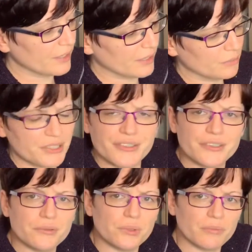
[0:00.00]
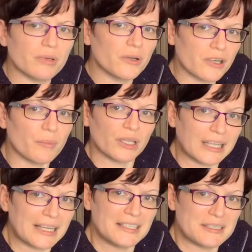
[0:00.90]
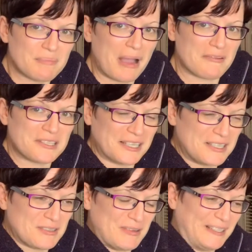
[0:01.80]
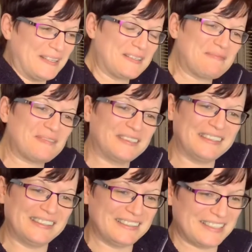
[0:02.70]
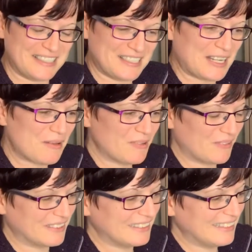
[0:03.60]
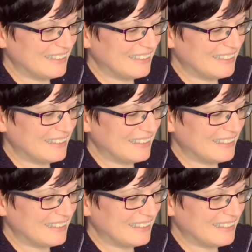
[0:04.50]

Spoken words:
I should do a programme on lice and parasites really at some point. It's a common one.